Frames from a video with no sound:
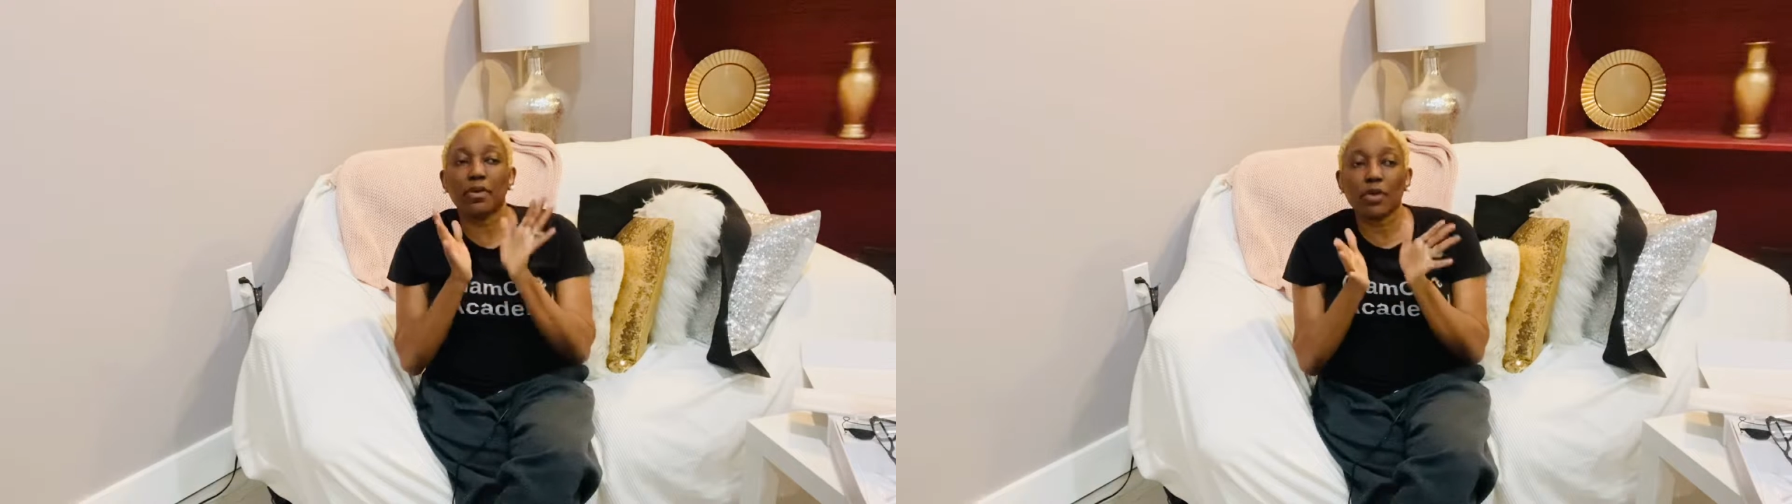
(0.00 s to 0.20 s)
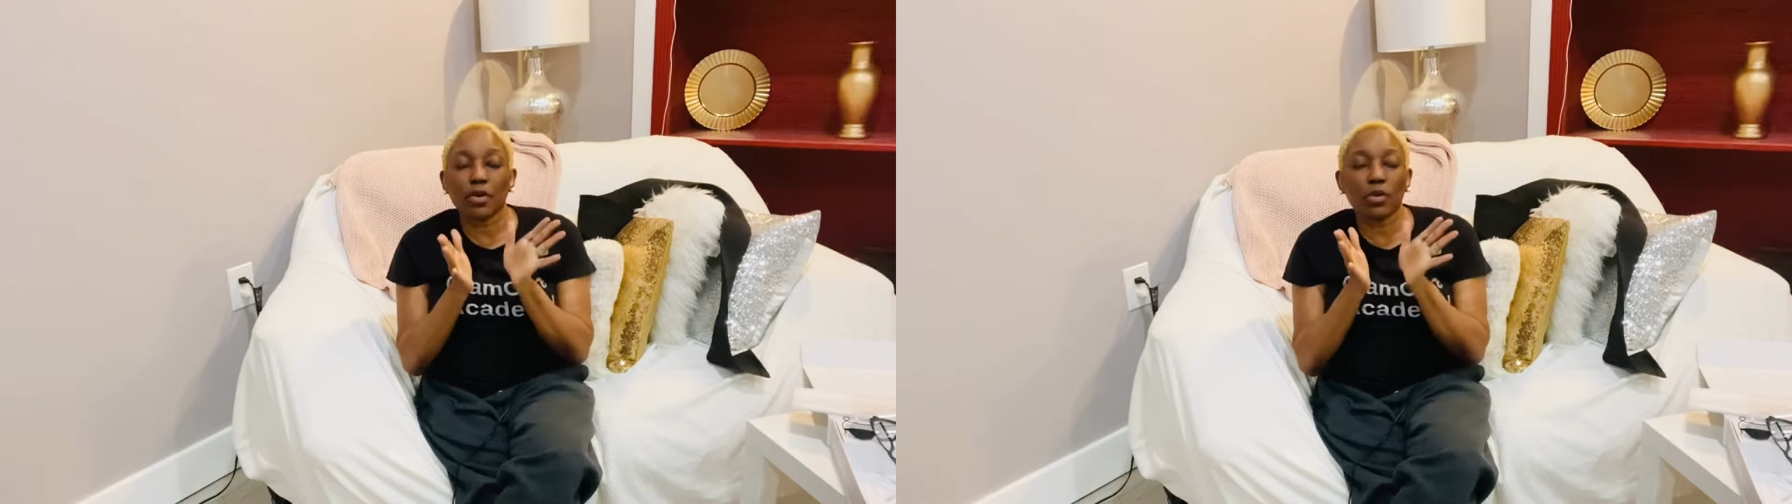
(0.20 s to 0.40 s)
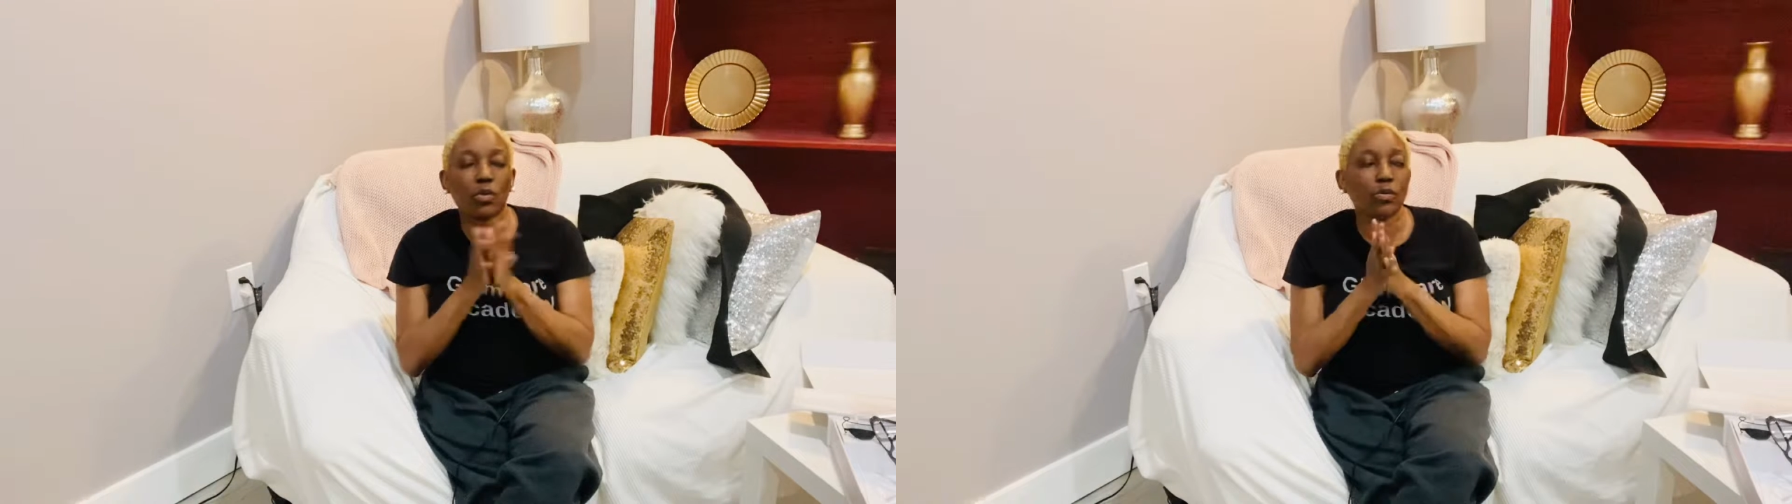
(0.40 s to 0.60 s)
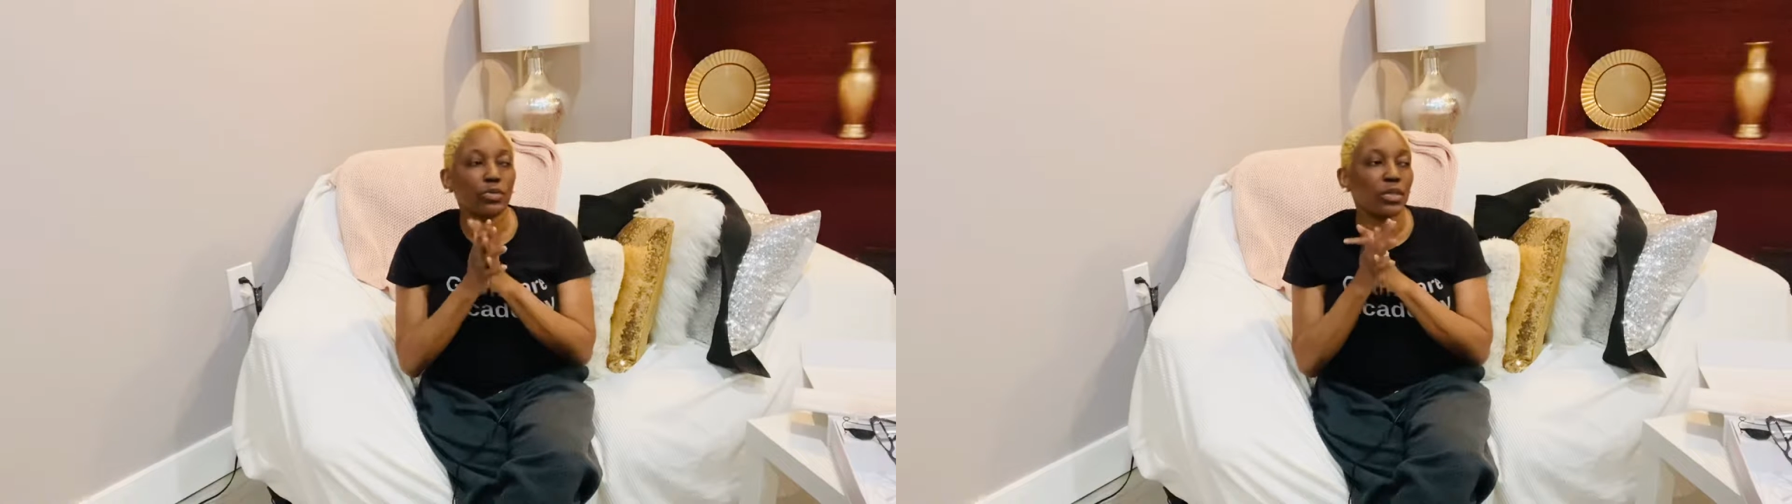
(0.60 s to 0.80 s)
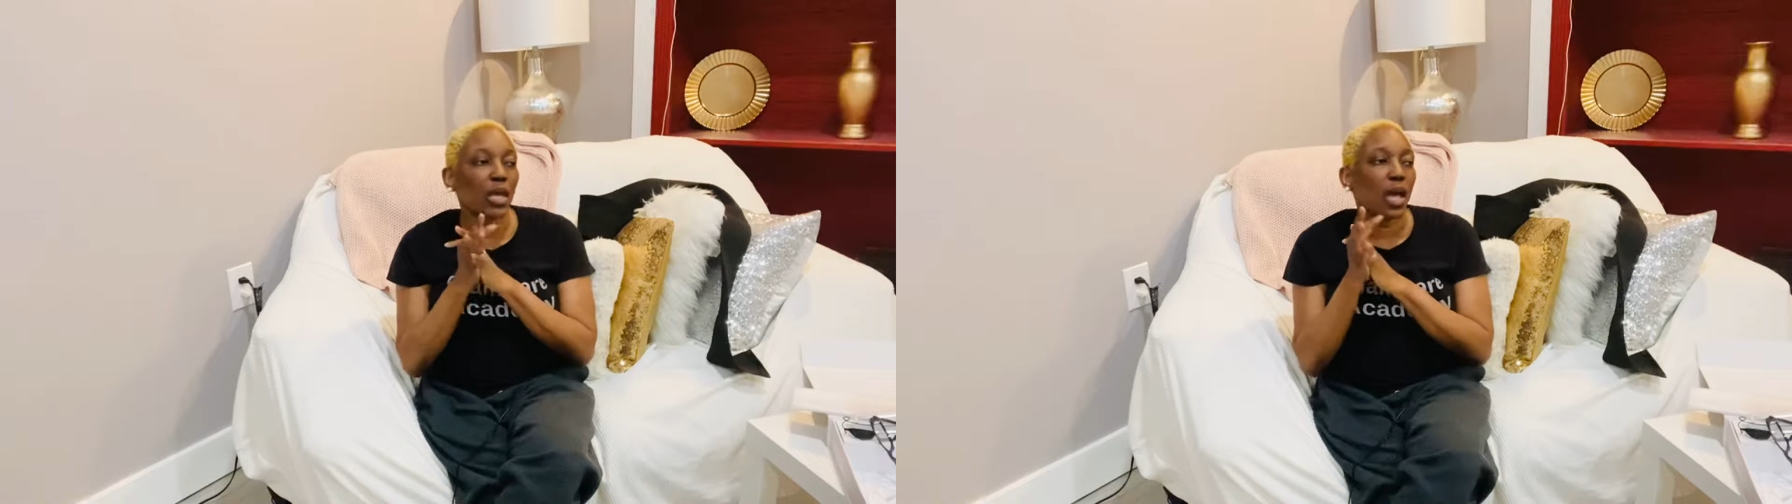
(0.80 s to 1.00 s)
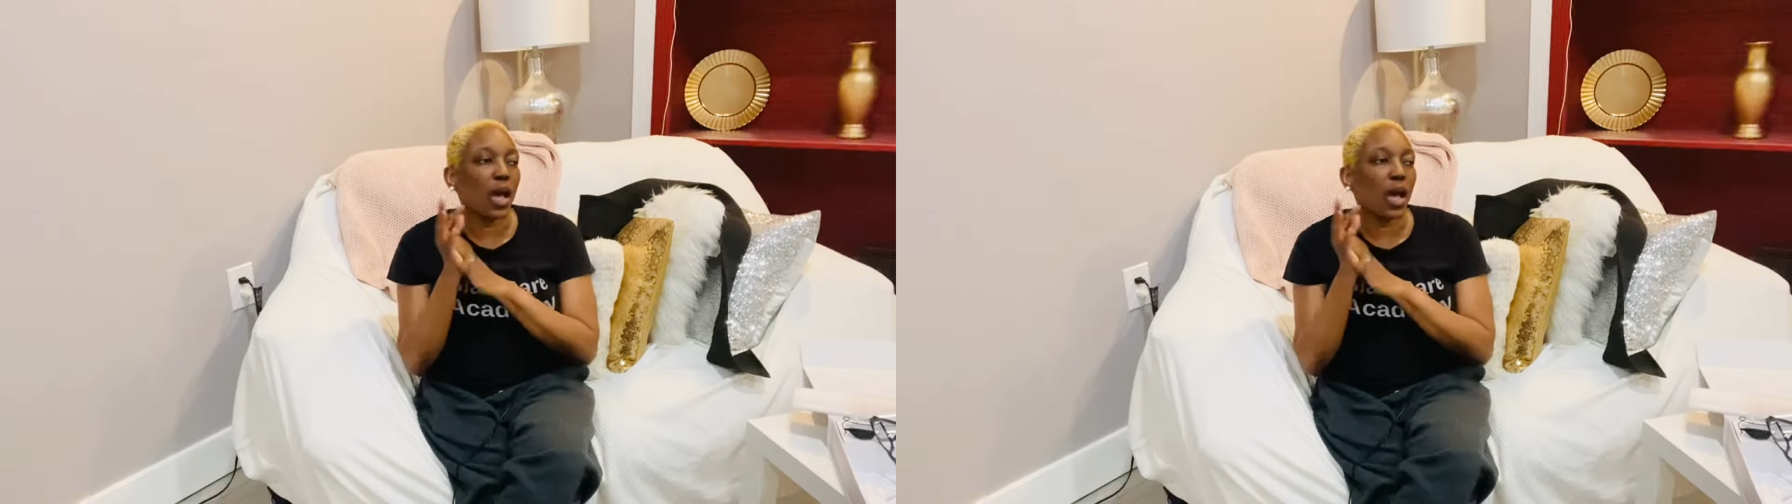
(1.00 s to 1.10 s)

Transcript: miracles.